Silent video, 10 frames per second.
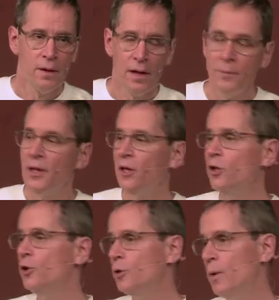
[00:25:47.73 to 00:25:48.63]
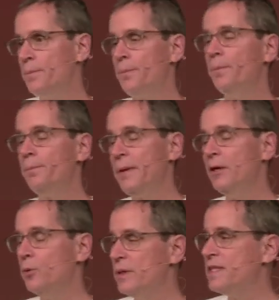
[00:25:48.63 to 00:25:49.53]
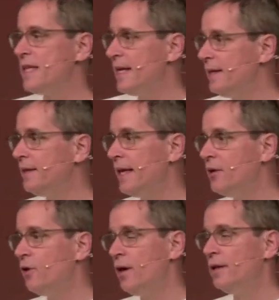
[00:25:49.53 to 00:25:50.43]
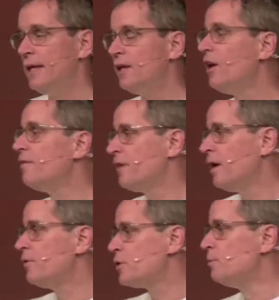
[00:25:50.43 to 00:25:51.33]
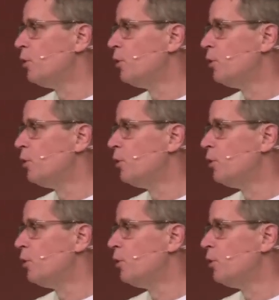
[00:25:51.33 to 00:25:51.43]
I'm going to learn what Peter would say later on that love covers a